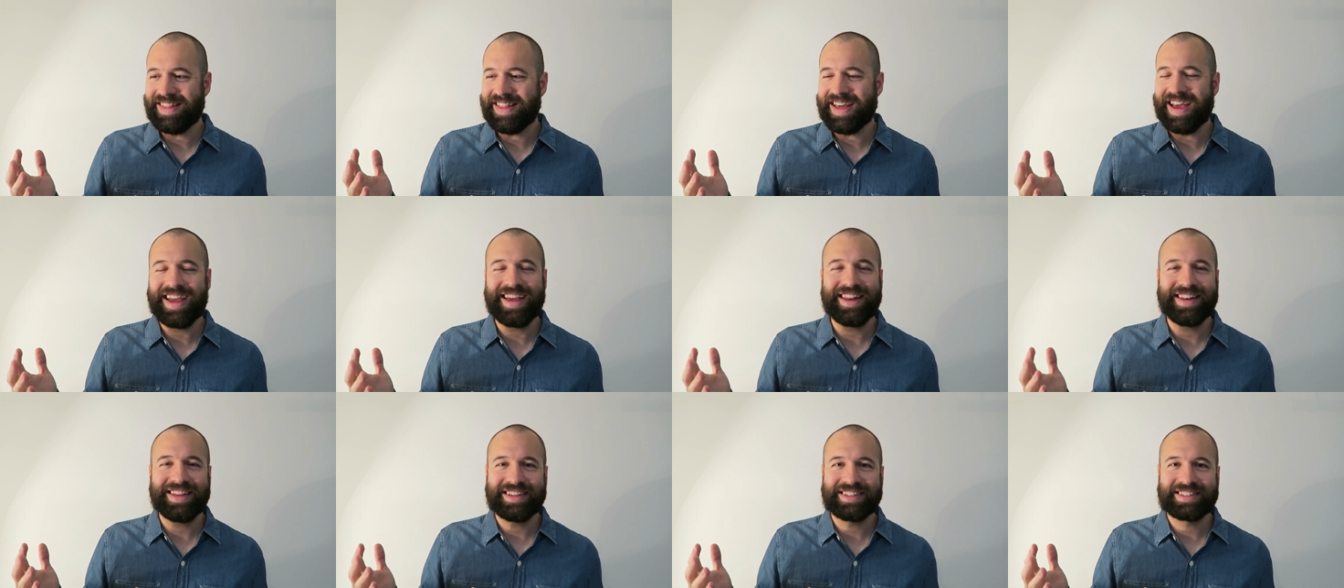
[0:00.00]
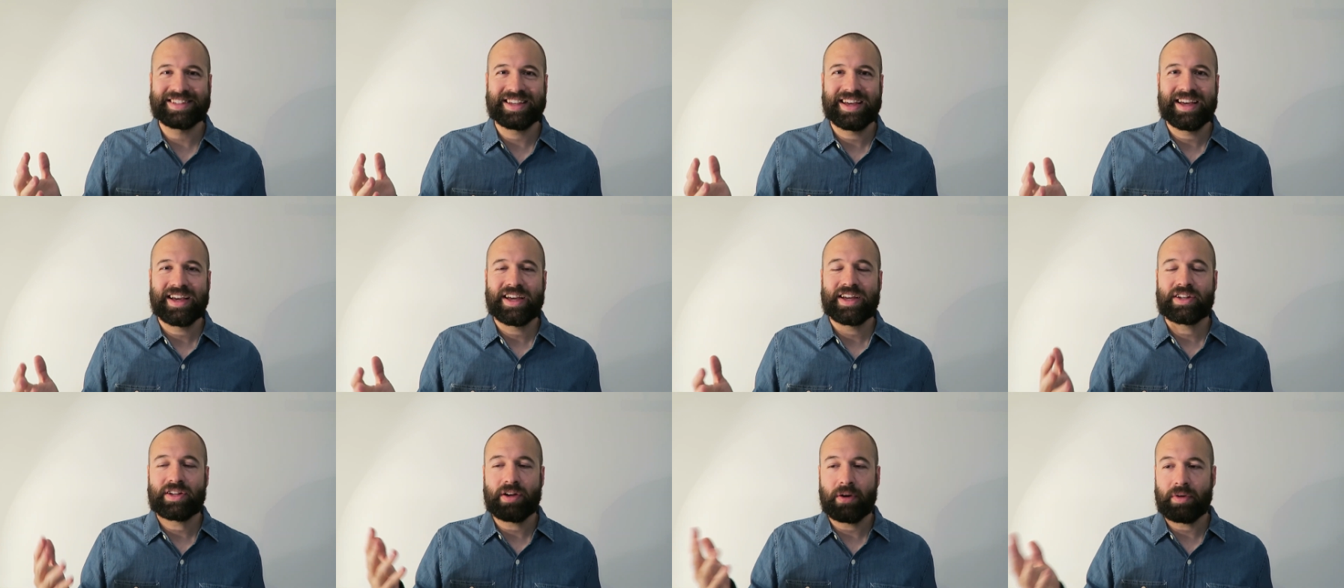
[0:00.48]
in the 80s.
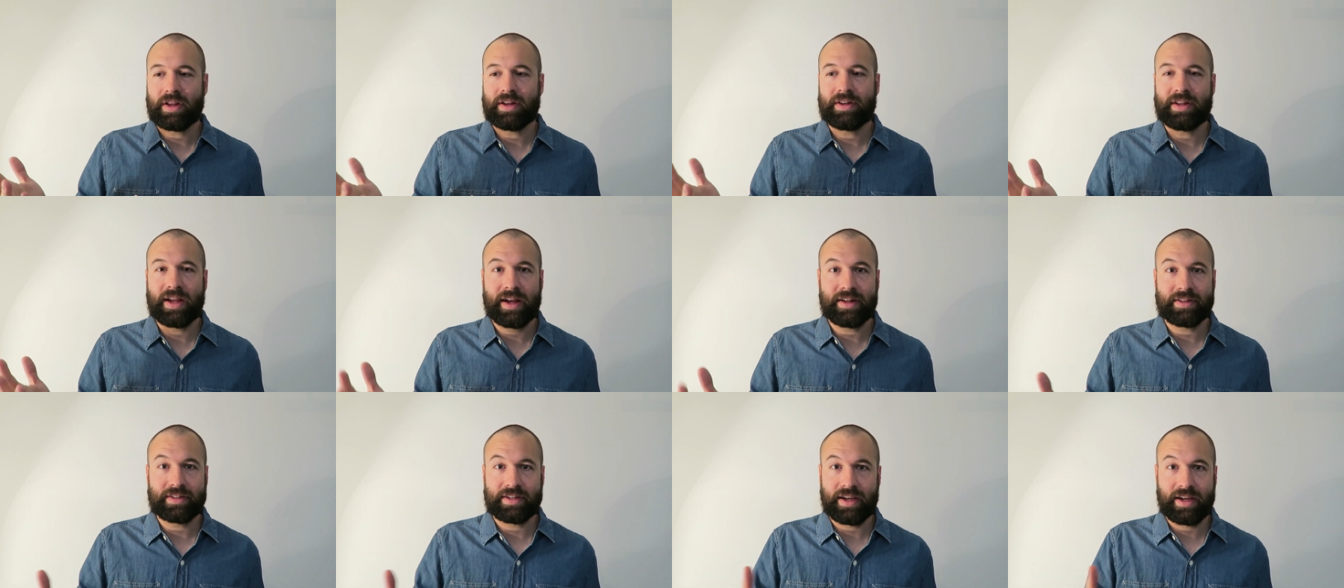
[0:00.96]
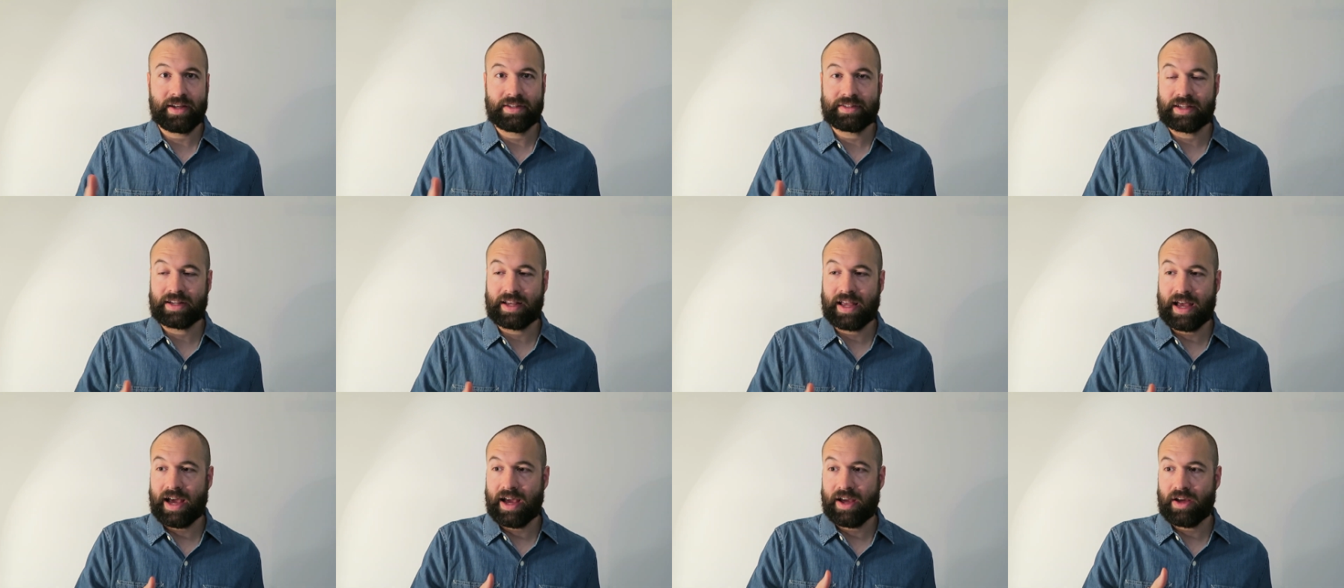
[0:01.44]
Tony Danza is
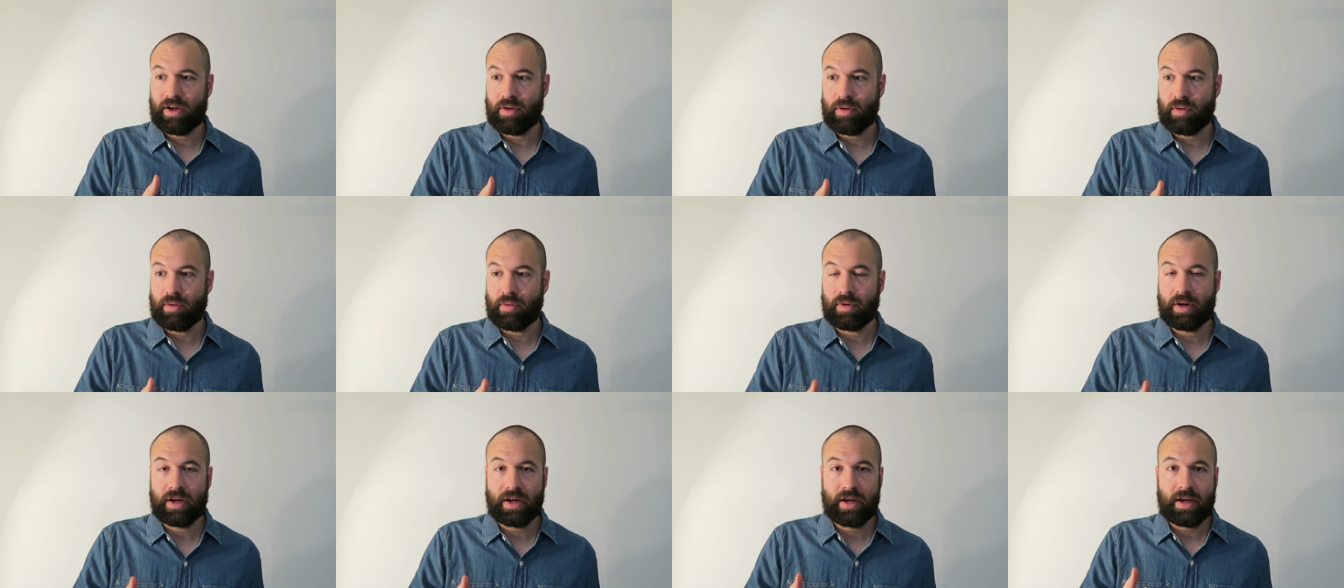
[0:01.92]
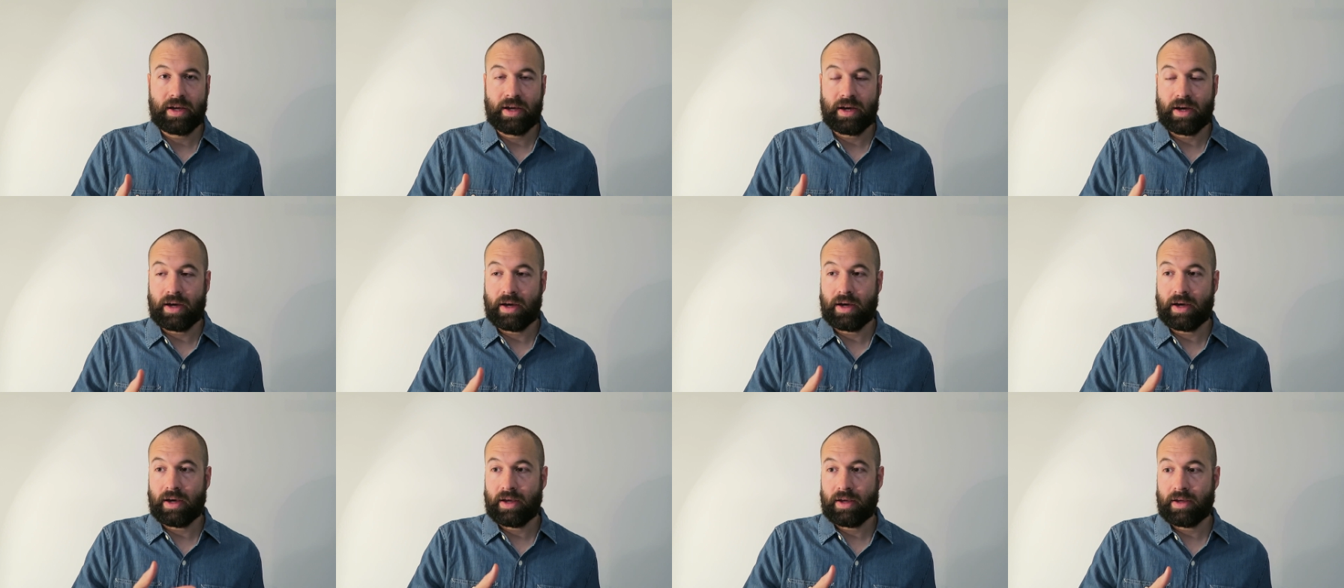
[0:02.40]
a guy who
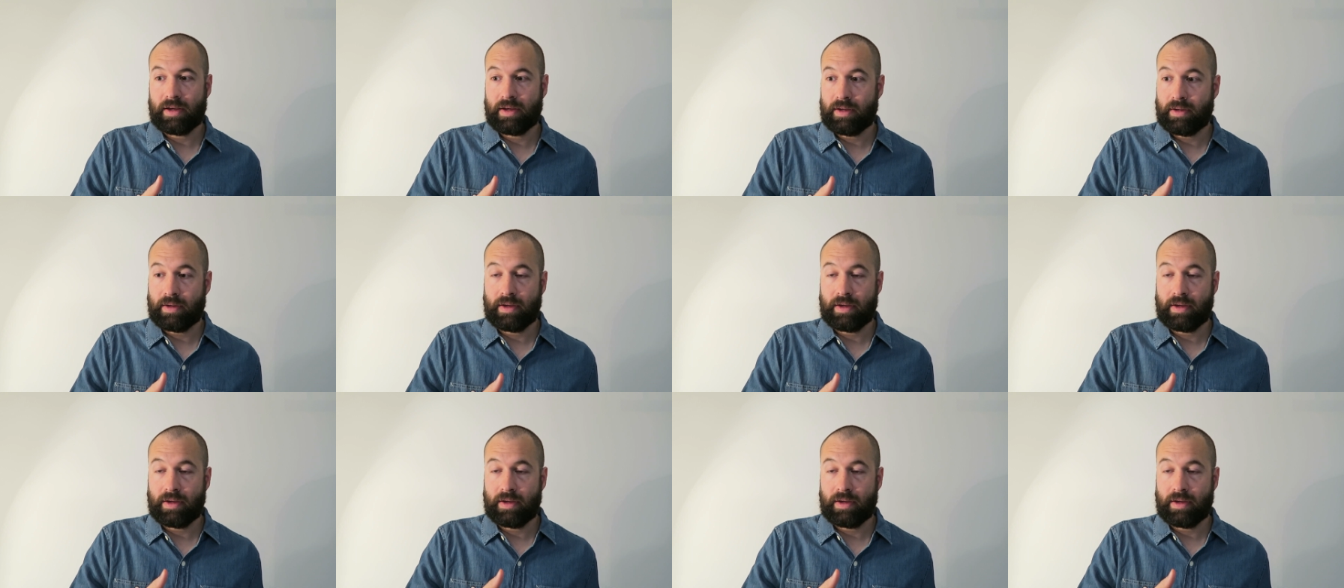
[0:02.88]
uh,